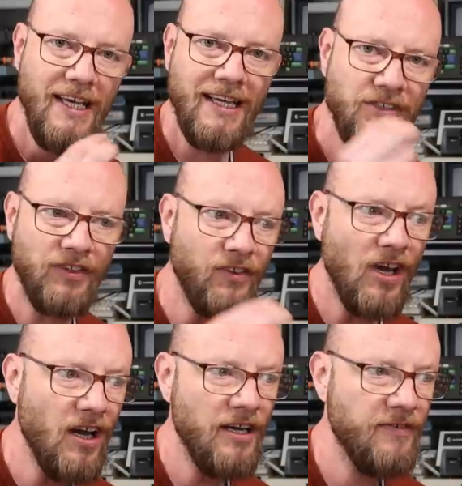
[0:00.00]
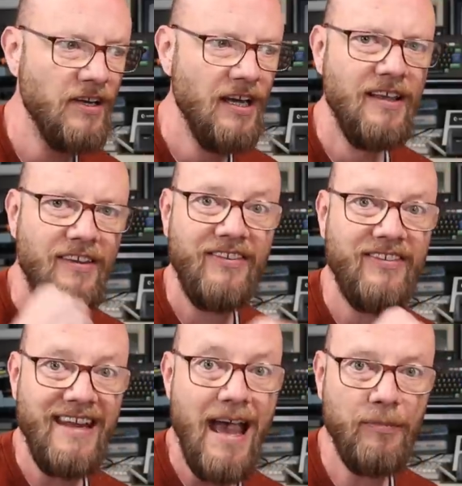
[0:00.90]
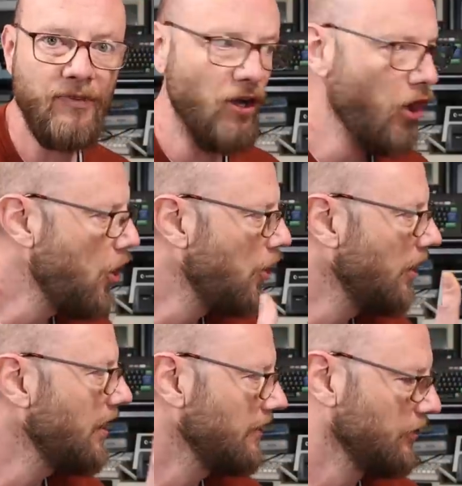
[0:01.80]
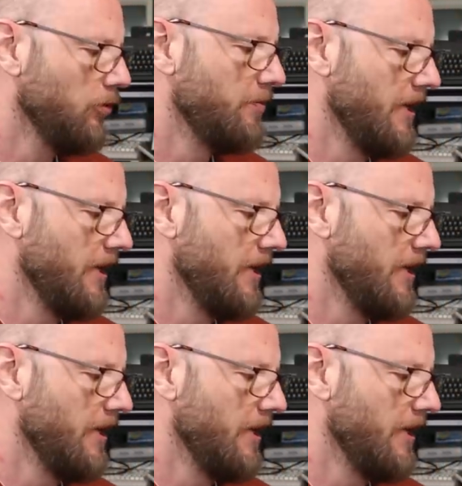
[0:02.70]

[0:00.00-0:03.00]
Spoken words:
it just kind of snaps along a little